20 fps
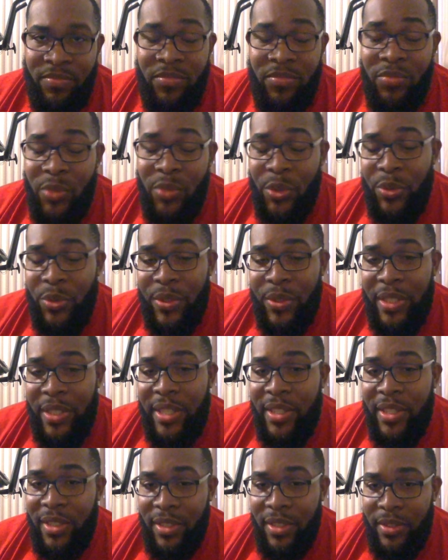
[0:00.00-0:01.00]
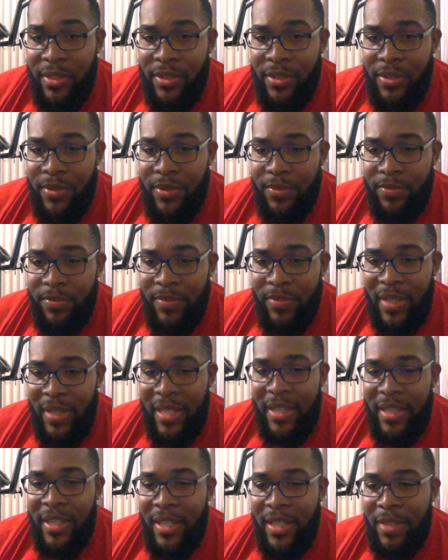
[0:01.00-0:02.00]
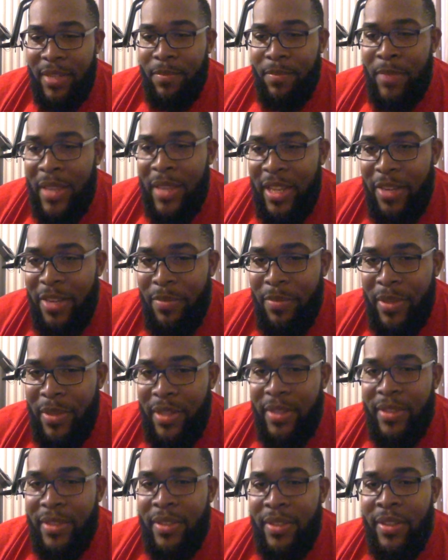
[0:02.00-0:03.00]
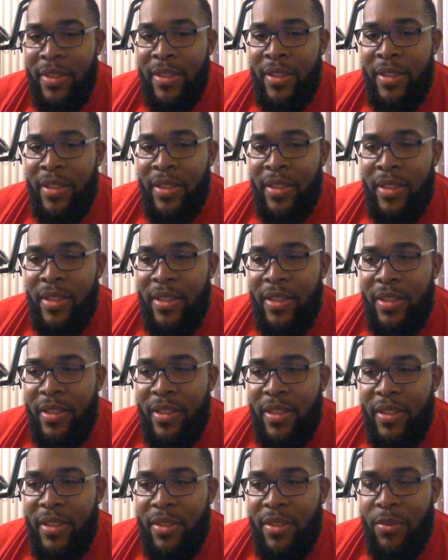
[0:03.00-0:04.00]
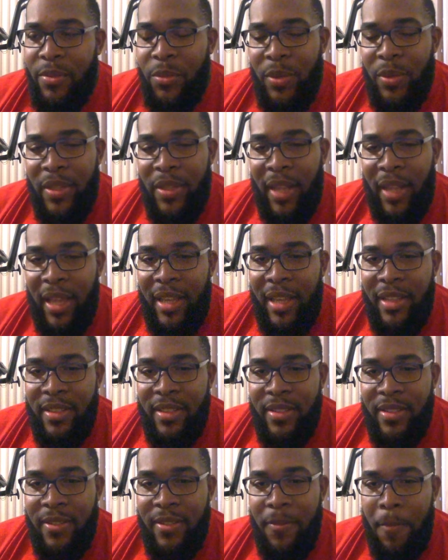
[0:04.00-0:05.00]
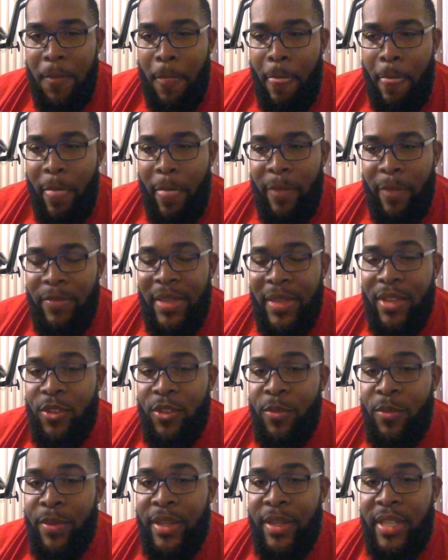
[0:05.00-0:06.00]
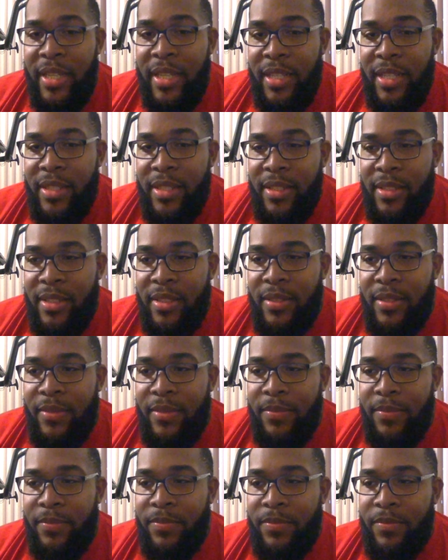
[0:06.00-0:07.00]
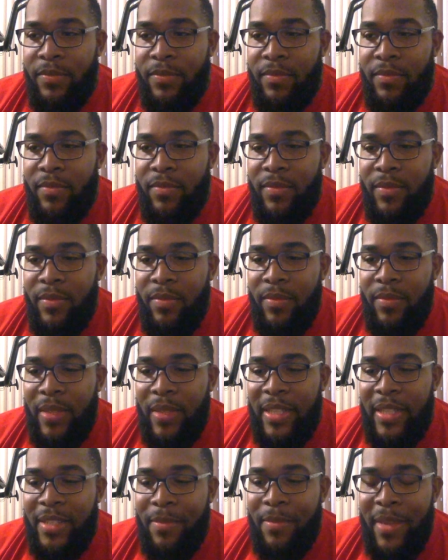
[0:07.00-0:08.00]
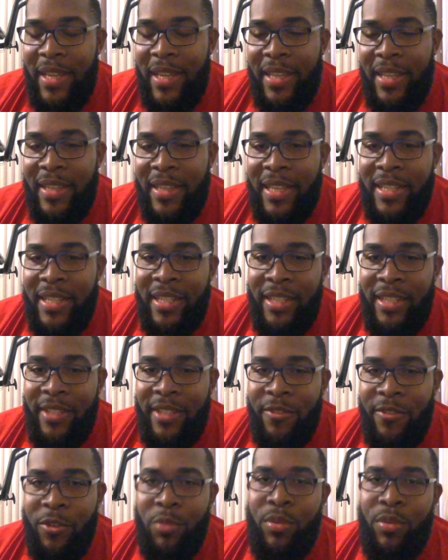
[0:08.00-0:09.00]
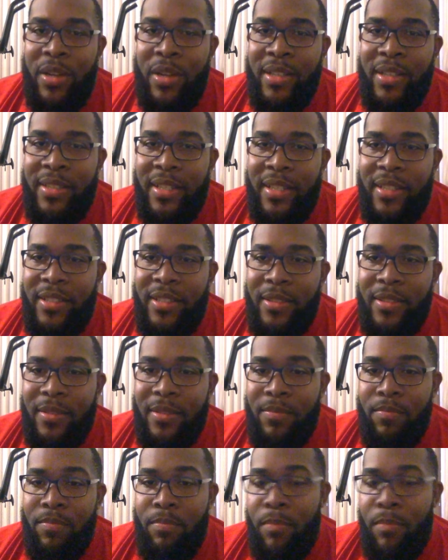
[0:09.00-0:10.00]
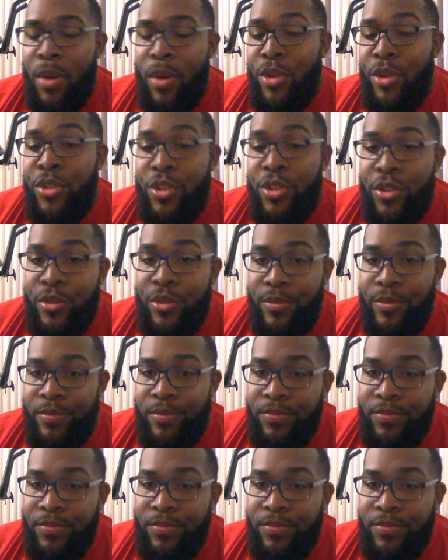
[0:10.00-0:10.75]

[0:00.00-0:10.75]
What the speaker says: was ridiculous. And then it made me realize that Uber Eats is making that delivery process personal.